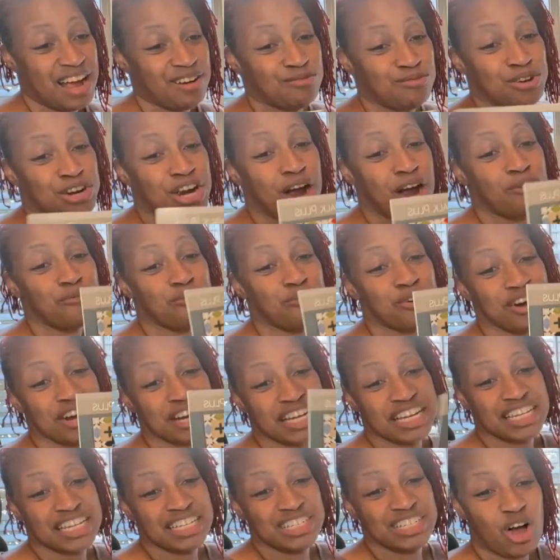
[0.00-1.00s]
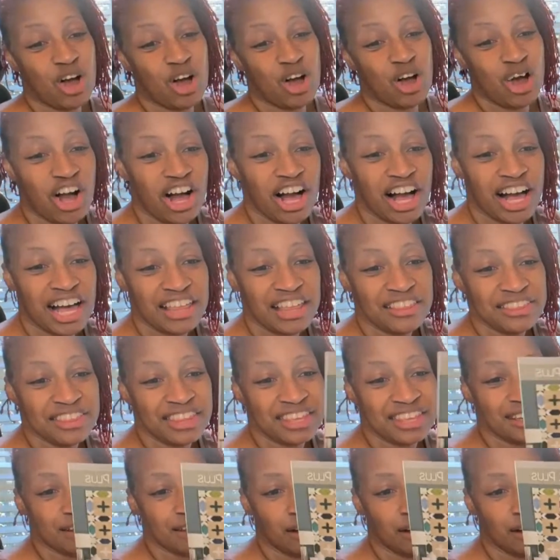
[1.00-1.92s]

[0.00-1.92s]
We are working on the.